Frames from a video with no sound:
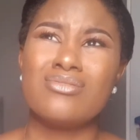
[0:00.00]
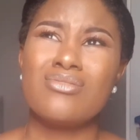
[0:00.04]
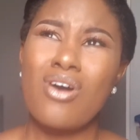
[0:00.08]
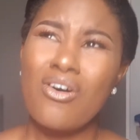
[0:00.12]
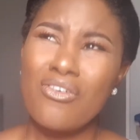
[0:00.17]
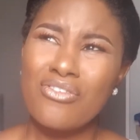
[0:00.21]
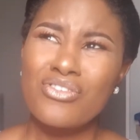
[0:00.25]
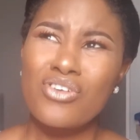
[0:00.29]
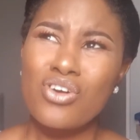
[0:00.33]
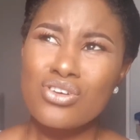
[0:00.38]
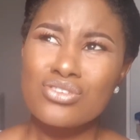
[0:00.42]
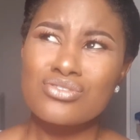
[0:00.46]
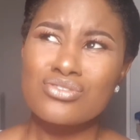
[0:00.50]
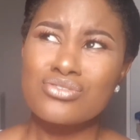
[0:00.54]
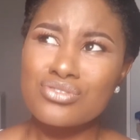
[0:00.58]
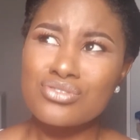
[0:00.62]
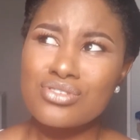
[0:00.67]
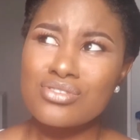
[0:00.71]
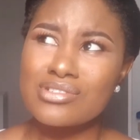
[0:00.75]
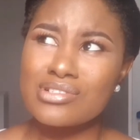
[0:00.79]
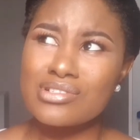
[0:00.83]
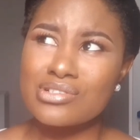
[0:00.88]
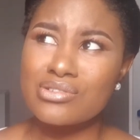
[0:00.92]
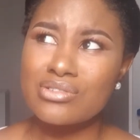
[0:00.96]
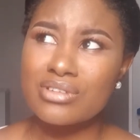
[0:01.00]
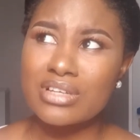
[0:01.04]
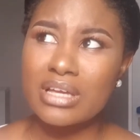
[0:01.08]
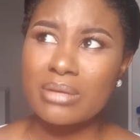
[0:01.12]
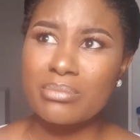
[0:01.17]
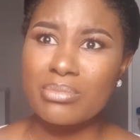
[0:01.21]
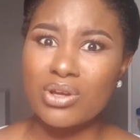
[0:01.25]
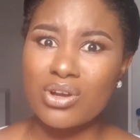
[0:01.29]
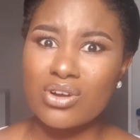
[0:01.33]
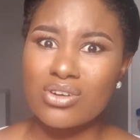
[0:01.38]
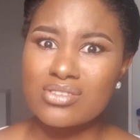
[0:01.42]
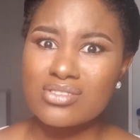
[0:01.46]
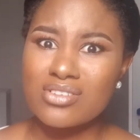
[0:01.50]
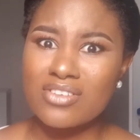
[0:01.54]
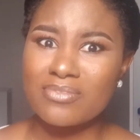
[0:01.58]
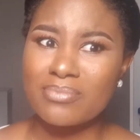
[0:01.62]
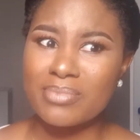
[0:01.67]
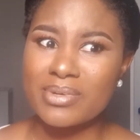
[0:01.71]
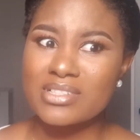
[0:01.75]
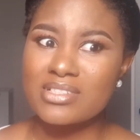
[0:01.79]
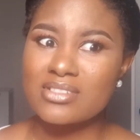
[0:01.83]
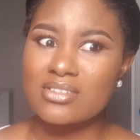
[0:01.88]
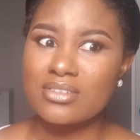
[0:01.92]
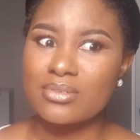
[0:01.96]
of course you chose the UK because of
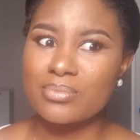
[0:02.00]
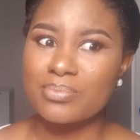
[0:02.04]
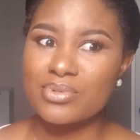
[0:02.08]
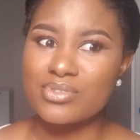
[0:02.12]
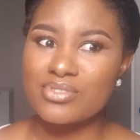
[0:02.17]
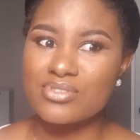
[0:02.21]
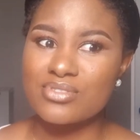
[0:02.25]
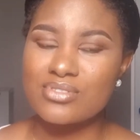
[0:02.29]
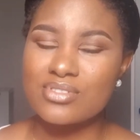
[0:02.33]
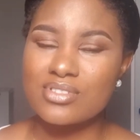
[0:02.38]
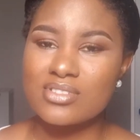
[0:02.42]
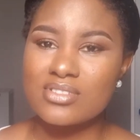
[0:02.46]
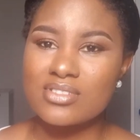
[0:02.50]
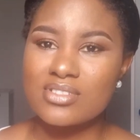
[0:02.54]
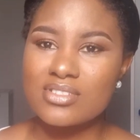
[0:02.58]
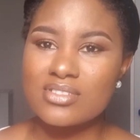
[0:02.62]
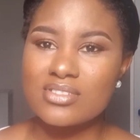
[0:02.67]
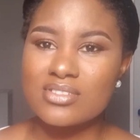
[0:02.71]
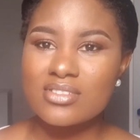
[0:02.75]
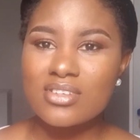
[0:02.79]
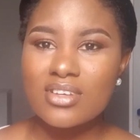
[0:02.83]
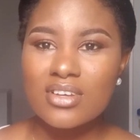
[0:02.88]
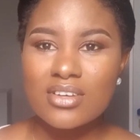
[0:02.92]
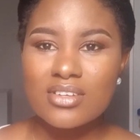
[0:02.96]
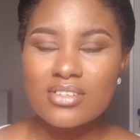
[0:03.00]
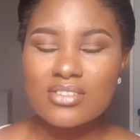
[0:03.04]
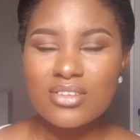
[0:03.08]
better opportunities.